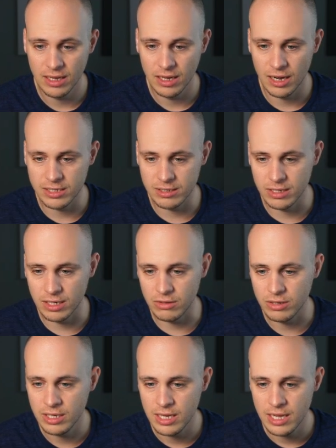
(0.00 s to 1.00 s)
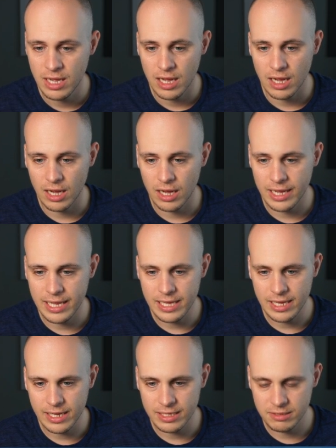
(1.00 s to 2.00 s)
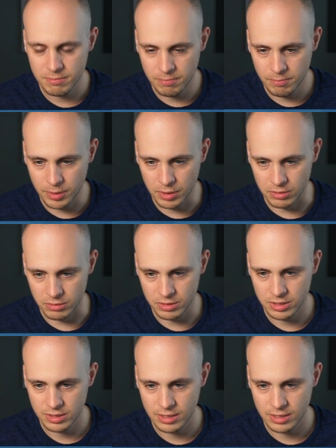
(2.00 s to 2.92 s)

I don't know. Uh, he is bald.